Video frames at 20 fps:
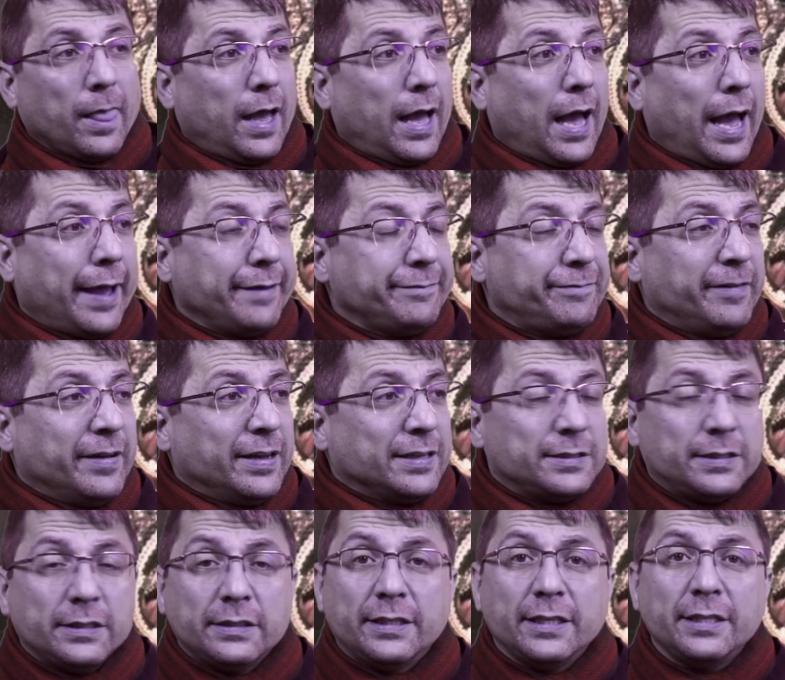I've
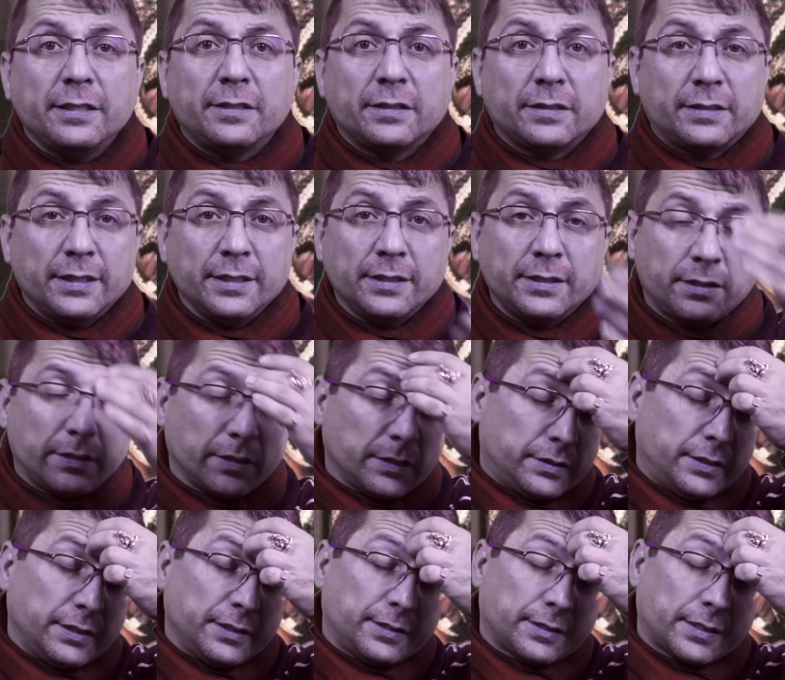seen
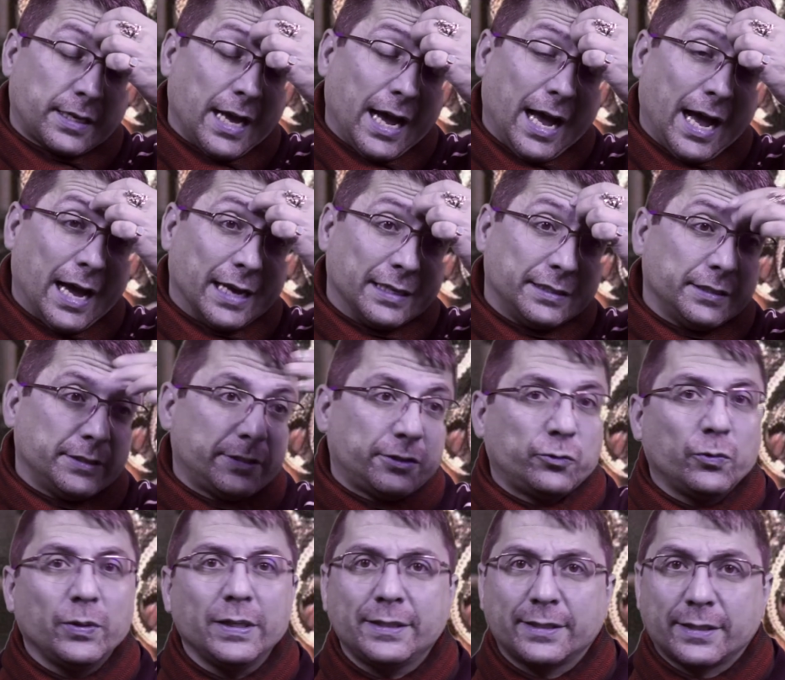this guy, this
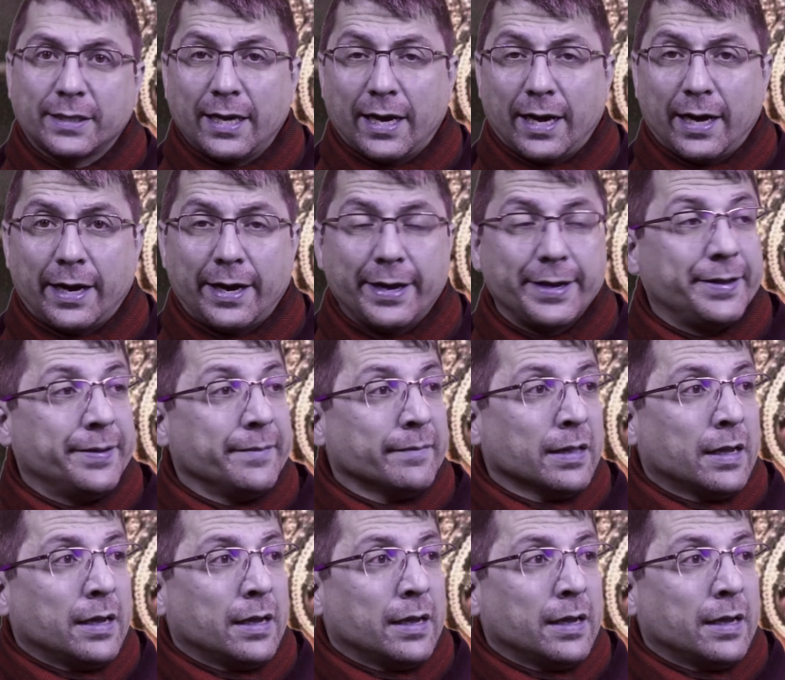Swiss guy,